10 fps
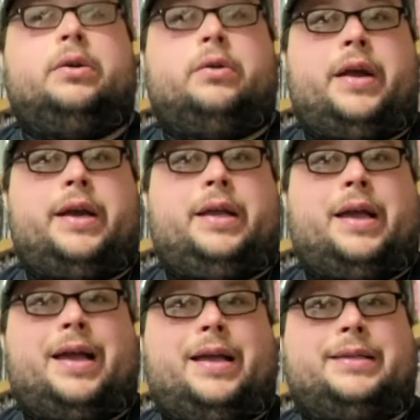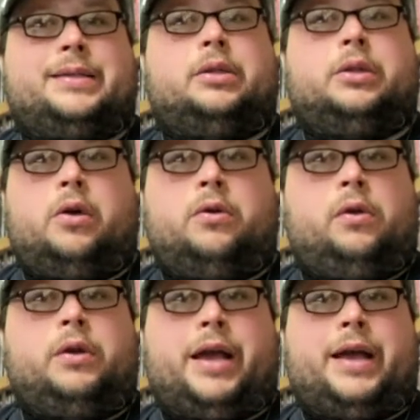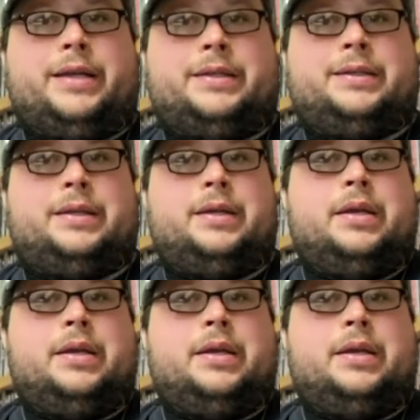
Great guys, local guys.